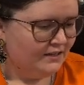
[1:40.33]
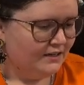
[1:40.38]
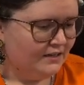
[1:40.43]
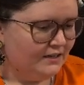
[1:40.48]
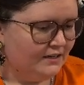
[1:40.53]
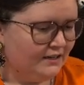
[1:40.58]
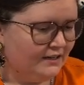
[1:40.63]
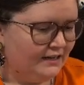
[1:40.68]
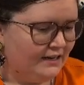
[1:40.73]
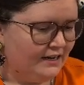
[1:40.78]

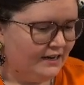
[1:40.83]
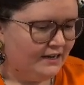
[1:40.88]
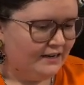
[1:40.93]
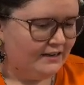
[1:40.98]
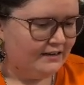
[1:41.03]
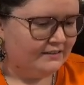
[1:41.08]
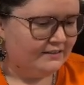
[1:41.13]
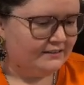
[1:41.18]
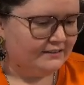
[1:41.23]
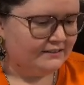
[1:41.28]

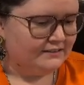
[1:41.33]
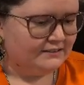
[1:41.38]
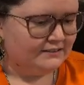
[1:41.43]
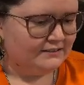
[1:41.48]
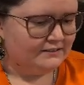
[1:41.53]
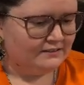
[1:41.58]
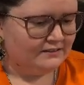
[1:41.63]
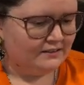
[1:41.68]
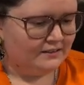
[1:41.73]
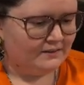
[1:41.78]

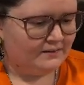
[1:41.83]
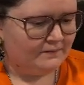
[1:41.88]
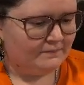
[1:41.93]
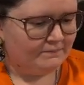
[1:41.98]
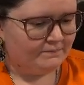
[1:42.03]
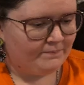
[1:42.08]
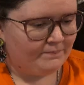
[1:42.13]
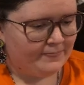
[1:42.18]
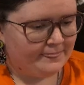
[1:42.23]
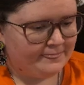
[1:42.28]
And
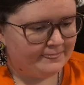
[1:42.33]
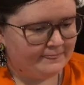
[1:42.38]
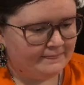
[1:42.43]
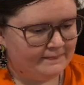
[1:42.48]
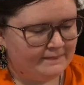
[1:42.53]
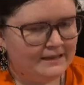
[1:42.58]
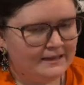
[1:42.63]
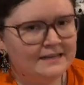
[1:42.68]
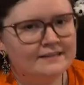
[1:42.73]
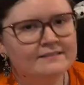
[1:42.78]

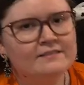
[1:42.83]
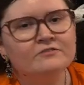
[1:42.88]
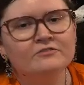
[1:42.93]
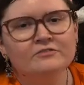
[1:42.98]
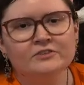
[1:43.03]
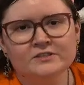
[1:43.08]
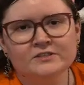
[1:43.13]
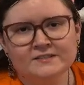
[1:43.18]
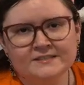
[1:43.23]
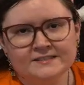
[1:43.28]
the
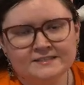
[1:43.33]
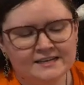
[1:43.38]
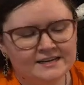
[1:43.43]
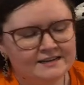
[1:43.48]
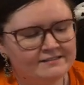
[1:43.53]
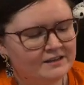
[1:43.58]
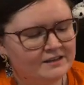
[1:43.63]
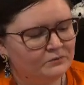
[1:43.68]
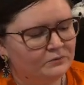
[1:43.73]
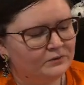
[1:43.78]
first thing
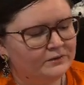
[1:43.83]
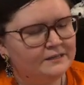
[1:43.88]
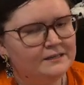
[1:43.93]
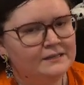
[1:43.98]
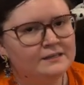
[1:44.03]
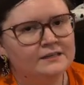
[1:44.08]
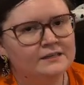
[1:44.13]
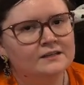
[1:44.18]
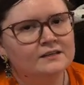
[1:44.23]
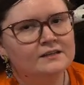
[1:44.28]
that
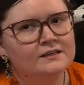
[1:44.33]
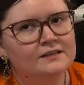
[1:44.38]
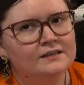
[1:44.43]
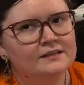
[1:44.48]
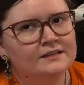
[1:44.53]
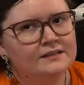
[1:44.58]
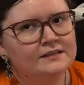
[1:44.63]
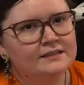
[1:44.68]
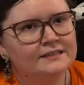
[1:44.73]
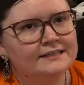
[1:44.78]
really
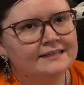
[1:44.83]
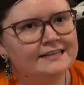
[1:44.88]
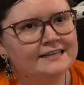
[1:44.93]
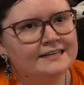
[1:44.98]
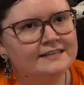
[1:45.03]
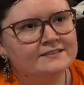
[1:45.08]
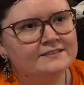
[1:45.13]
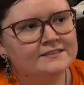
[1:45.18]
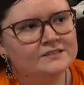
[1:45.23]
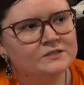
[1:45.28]

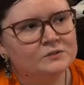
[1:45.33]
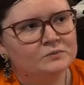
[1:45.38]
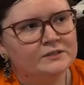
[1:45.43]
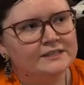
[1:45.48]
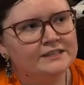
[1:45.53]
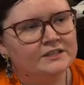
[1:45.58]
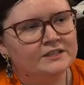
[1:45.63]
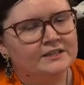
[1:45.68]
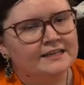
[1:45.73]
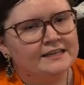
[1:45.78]
keys the
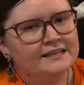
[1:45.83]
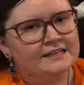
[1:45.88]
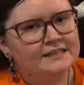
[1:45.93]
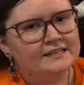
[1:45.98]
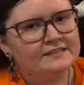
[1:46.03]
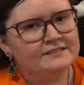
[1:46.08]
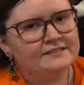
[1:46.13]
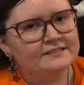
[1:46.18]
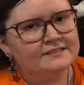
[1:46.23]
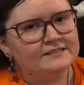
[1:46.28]
reader
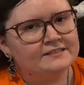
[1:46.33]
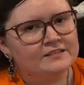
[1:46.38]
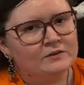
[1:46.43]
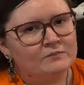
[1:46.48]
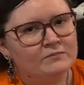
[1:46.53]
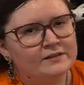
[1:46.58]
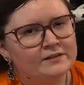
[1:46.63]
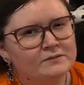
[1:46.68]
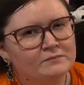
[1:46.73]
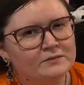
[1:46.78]
in to
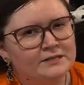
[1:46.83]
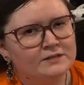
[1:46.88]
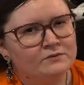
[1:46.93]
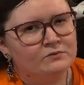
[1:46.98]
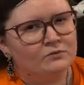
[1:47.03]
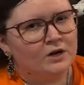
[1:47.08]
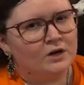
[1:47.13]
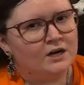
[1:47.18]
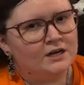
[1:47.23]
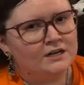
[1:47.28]
something being
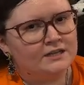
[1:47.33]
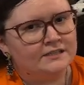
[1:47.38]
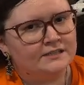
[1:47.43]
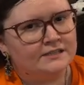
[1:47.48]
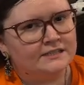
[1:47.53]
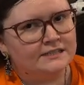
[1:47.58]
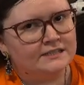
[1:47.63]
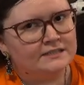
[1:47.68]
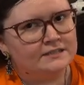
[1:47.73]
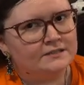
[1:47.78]
wrong
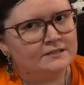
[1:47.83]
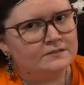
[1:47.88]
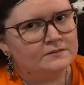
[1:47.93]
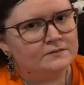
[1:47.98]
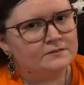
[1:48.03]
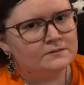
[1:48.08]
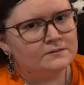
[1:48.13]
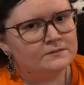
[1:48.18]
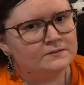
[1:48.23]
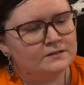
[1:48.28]
is